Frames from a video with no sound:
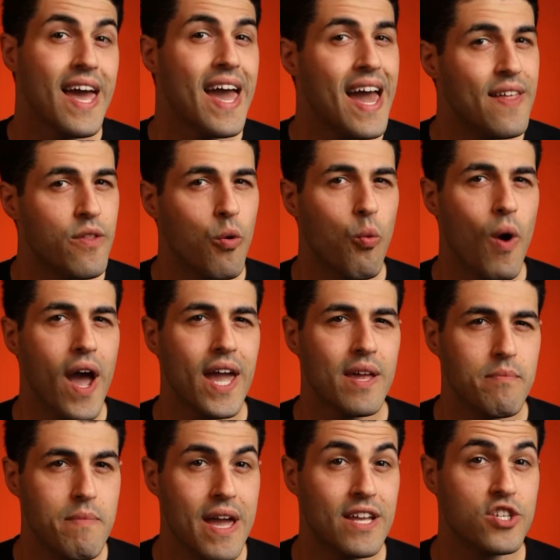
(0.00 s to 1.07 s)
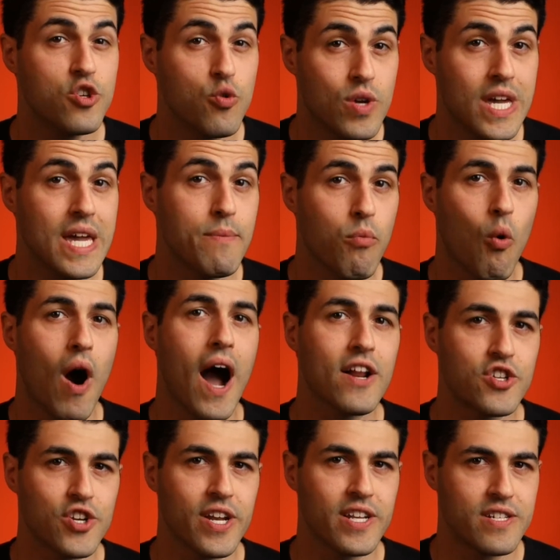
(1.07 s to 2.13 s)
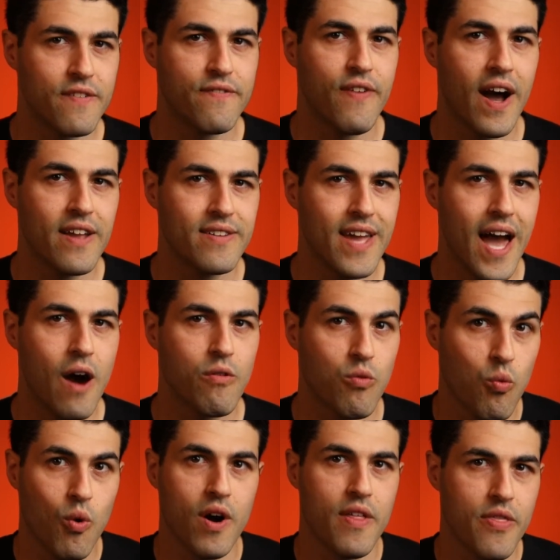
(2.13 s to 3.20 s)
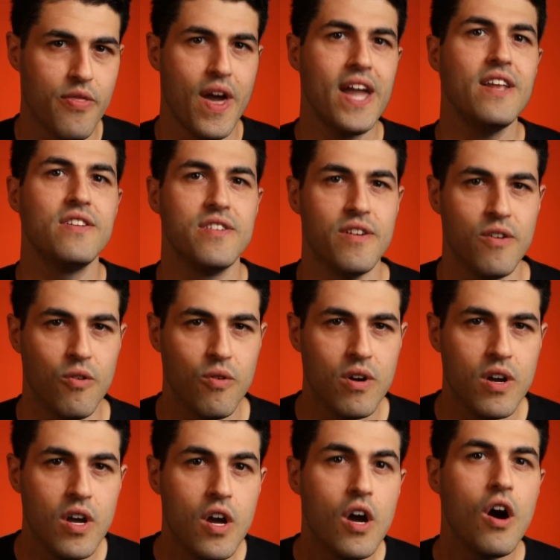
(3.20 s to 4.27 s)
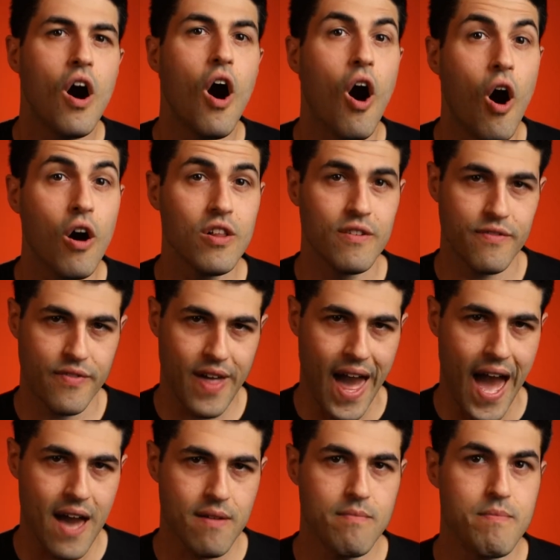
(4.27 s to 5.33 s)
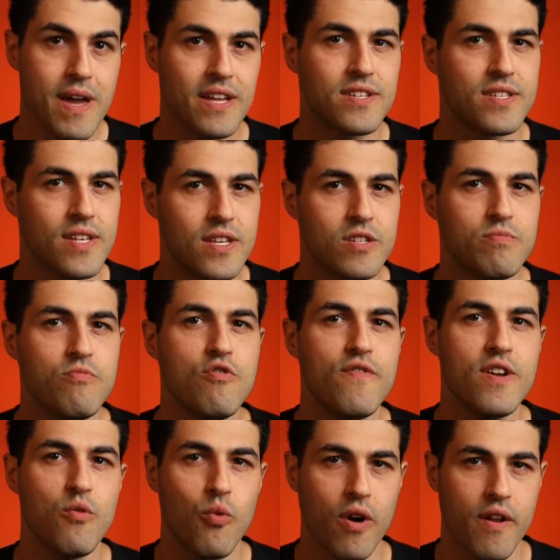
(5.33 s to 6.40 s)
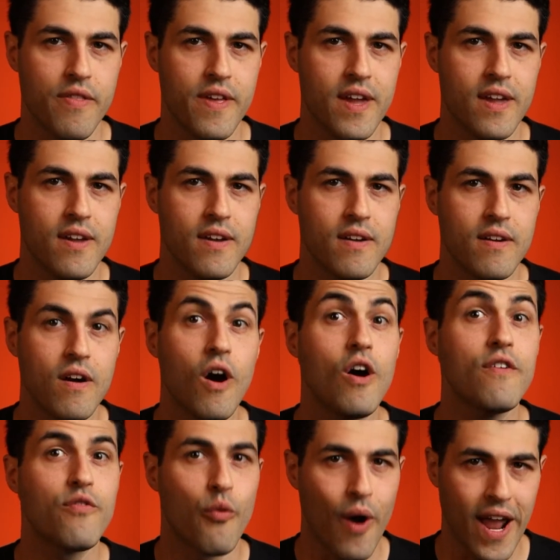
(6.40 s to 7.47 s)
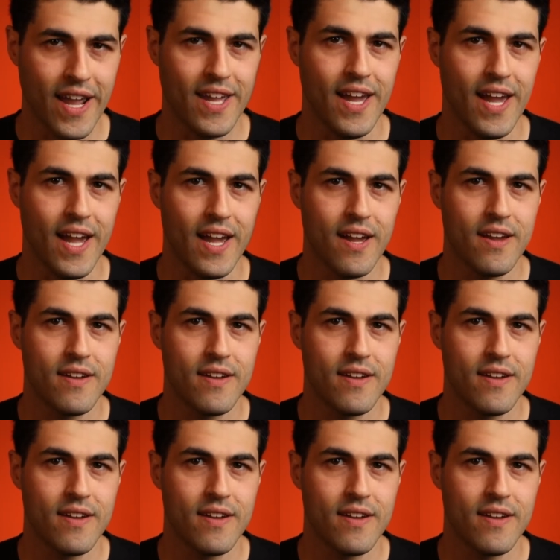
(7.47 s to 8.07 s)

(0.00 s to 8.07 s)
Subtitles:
And the way it makes you keep watching to find out what they do. All of that makes this movie worthy of ranking.